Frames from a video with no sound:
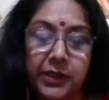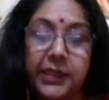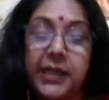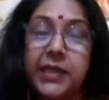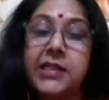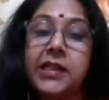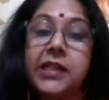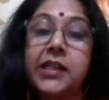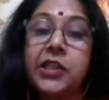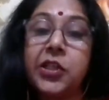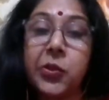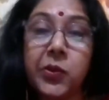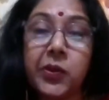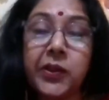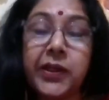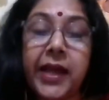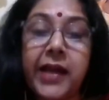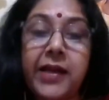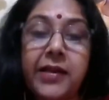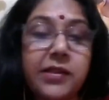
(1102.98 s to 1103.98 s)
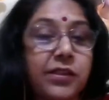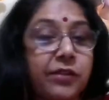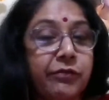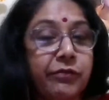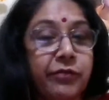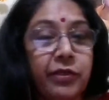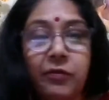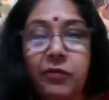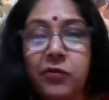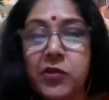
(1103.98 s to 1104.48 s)
get a new client,
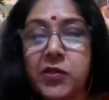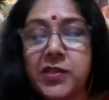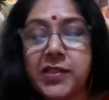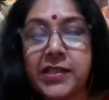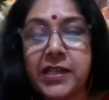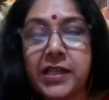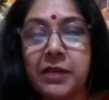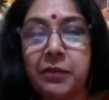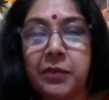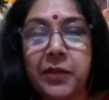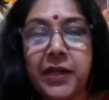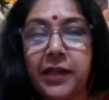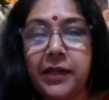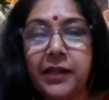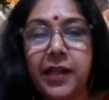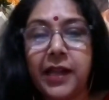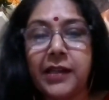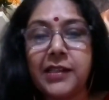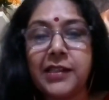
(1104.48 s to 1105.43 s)
we would celebrate that.